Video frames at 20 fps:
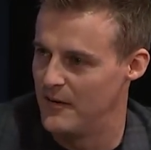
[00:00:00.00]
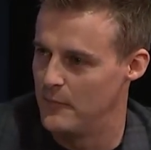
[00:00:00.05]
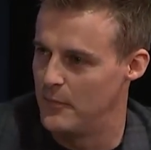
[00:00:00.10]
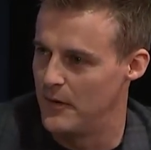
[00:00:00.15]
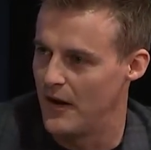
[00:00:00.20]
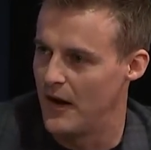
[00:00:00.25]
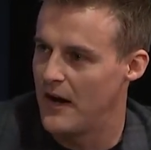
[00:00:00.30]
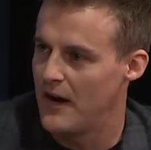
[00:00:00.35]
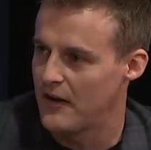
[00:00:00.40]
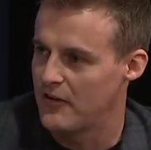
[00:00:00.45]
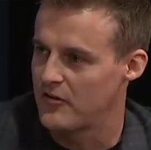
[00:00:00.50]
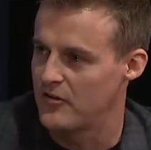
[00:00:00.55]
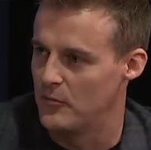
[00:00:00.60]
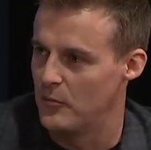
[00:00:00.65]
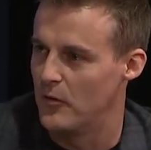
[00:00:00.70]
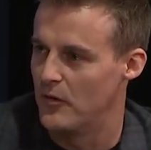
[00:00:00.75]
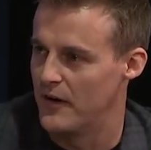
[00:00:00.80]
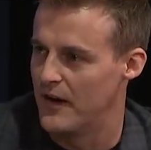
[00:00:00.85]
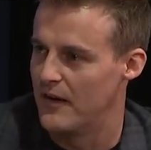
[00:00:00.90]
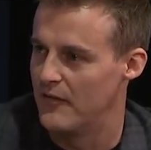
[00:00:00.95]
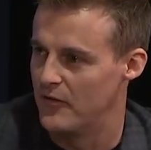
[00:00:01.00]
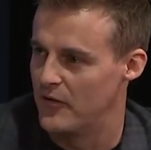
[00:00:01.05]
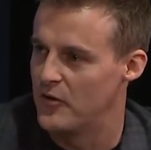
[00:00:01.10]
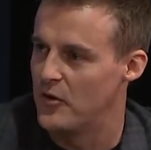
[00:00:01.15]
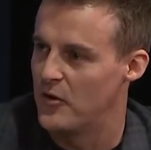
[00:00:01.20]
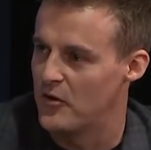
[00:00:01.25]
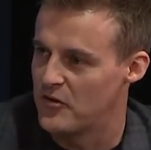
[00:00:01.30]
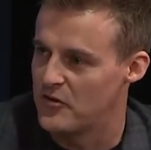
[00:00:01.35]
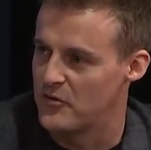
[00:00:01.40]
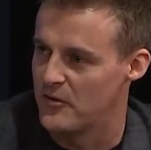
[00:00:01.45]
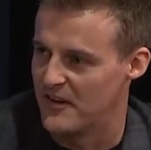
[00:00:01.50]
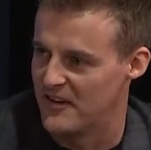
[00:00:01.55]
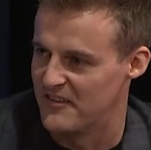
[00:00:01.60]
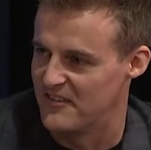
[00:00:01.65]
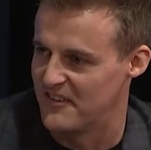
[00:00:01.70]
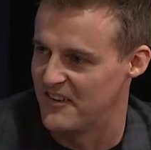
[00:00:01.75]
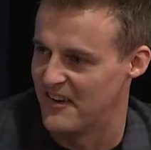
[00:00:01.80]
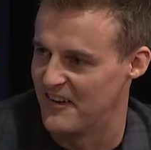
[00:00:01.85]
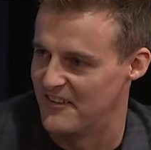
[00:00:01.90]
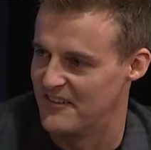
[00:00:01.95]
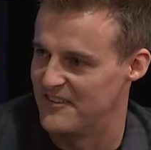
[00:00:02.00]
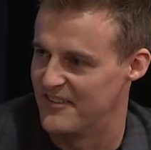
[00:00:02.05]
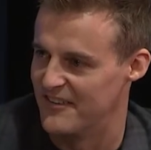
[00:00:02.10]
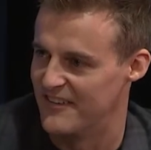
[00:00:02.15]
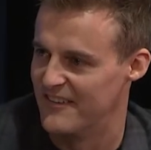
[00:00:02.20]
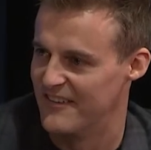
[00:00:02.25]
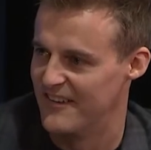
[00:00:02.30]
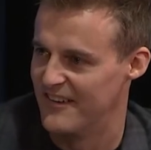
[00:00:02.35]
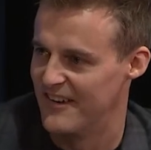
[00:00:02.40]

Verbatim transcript: but I actually want to have a tertiary education.